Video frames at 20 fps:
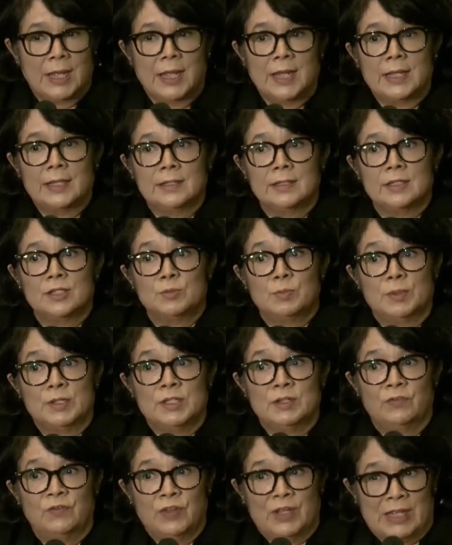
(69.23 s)
And
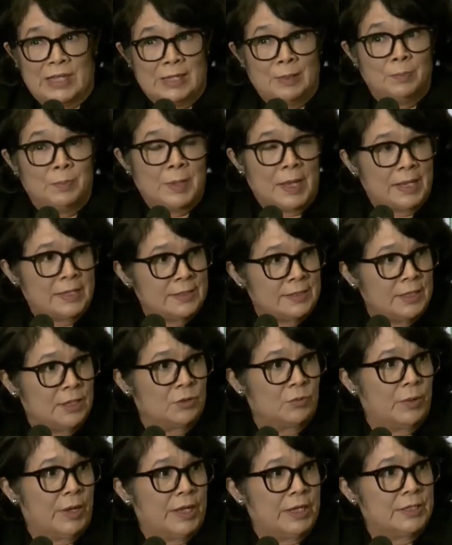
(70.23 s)
specifically,
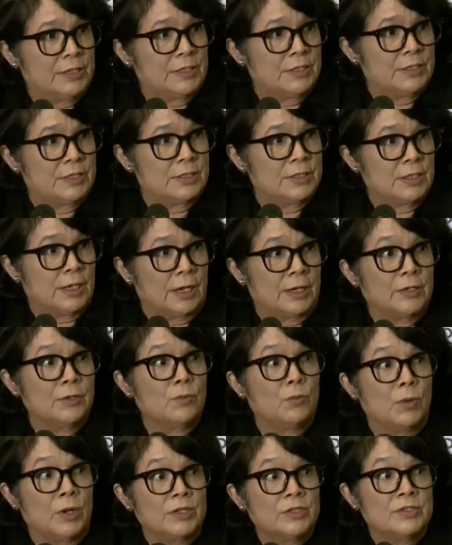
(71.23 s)
plastic waste are
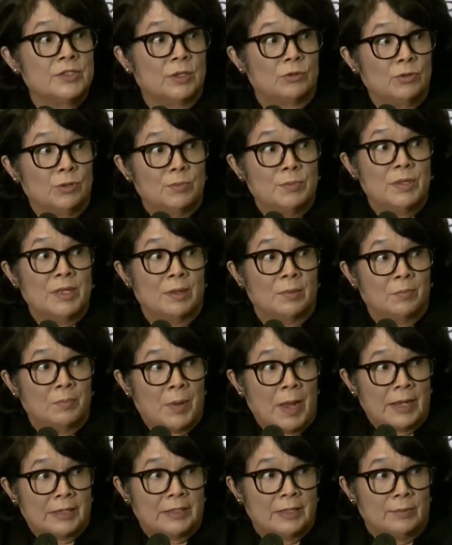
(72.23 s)
the ones that will be
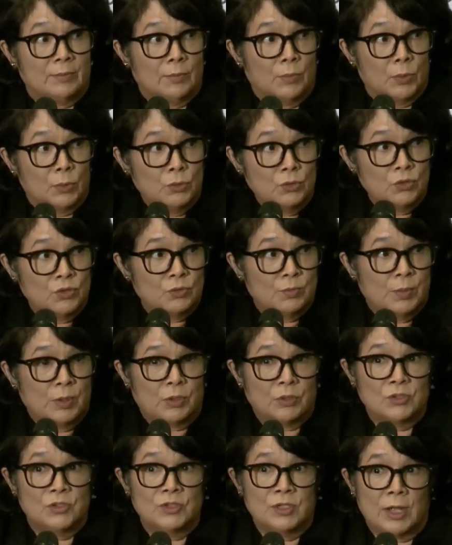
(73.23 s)
impacted most
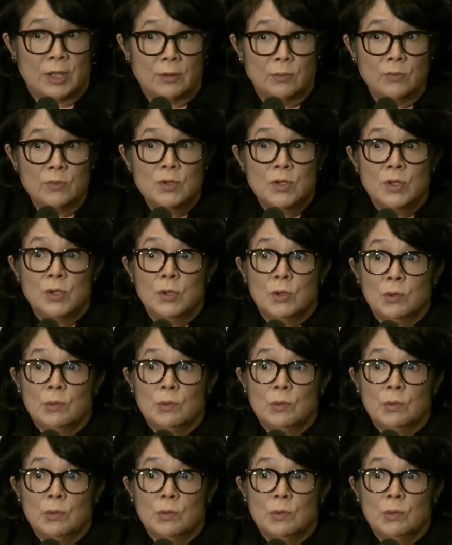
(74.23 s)
because now